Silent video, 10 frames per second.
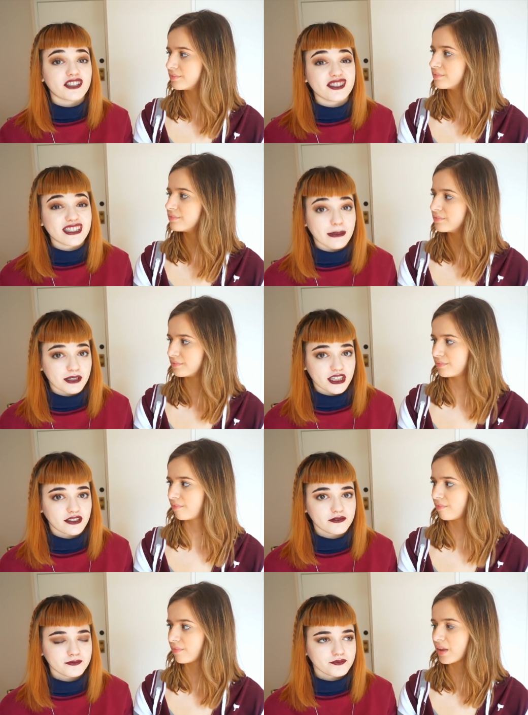
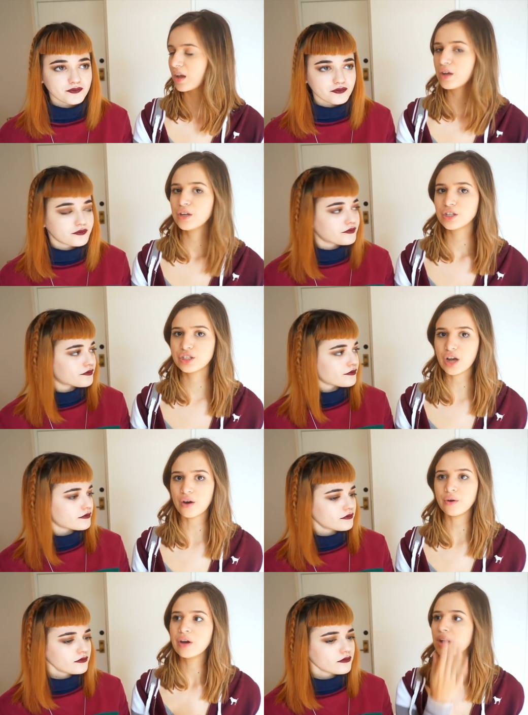Speaker 1: interception.
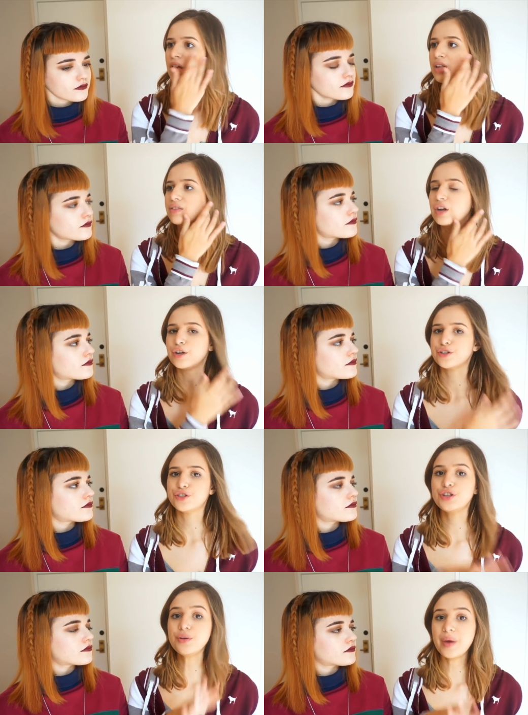So there's
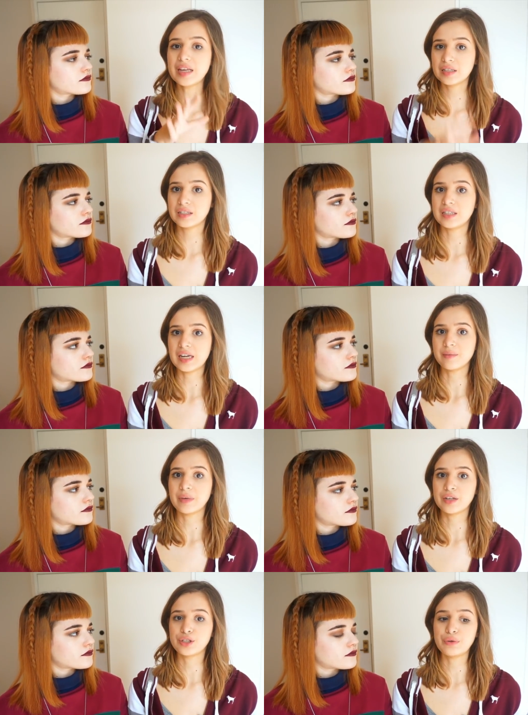two ways to see it
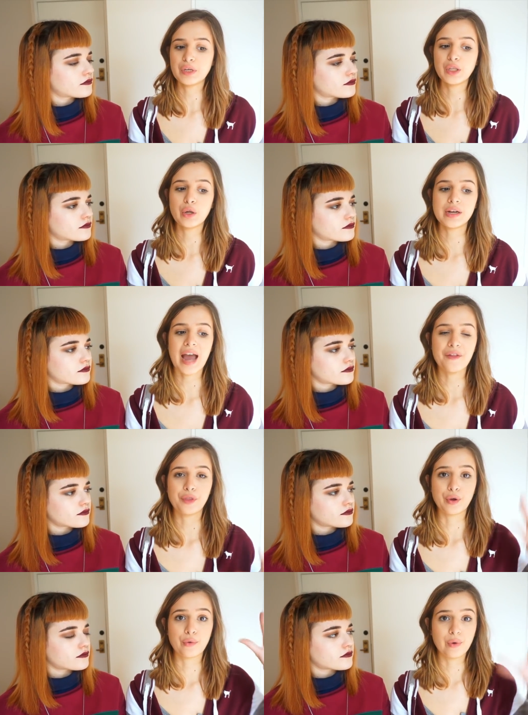because you can look at
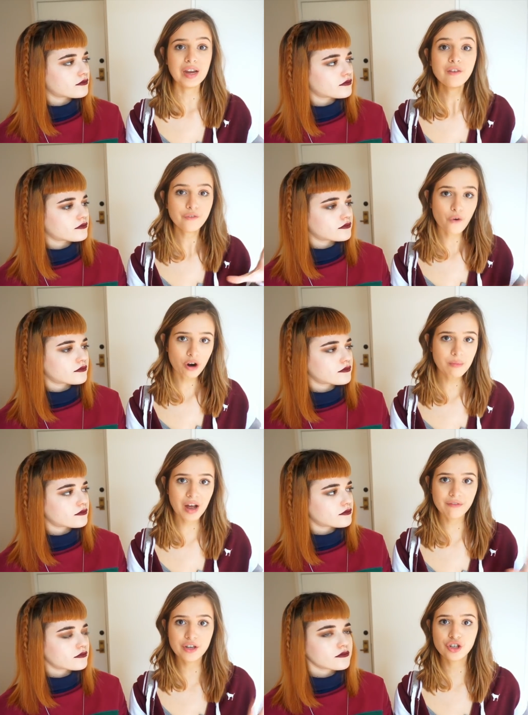the grid form
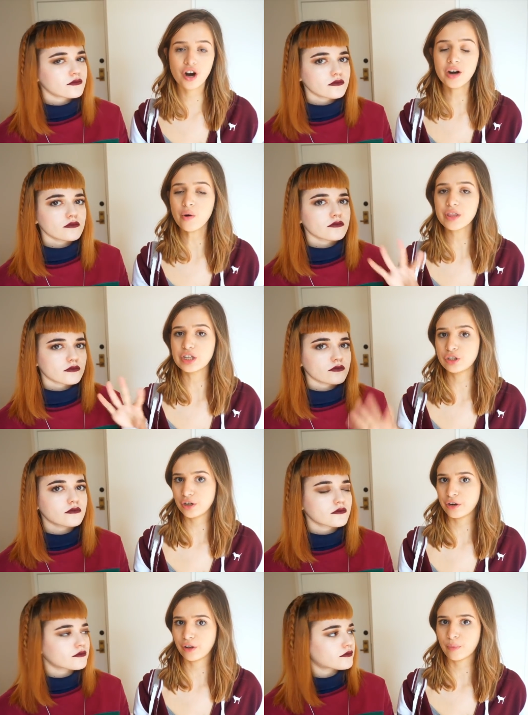of the chart or the
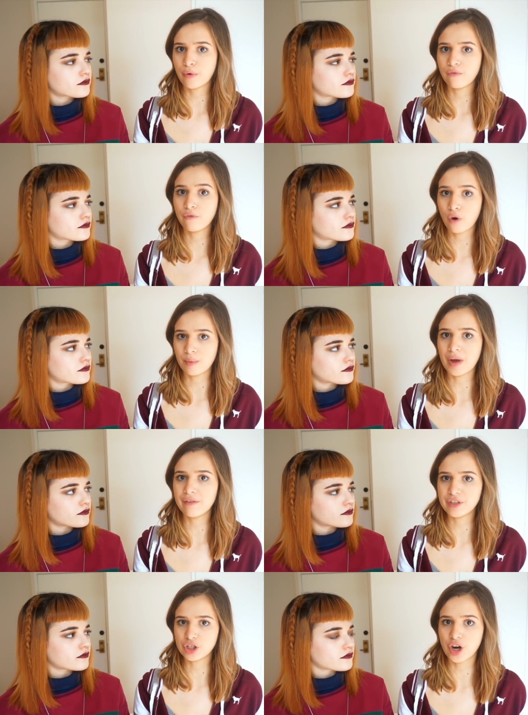circular form
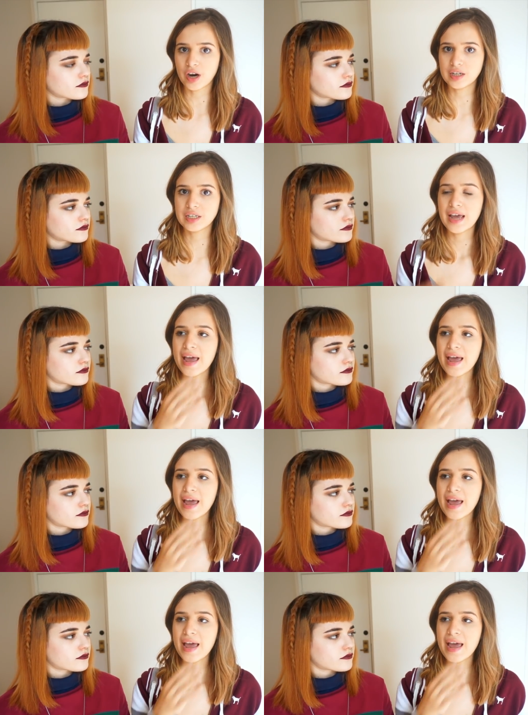of the chart.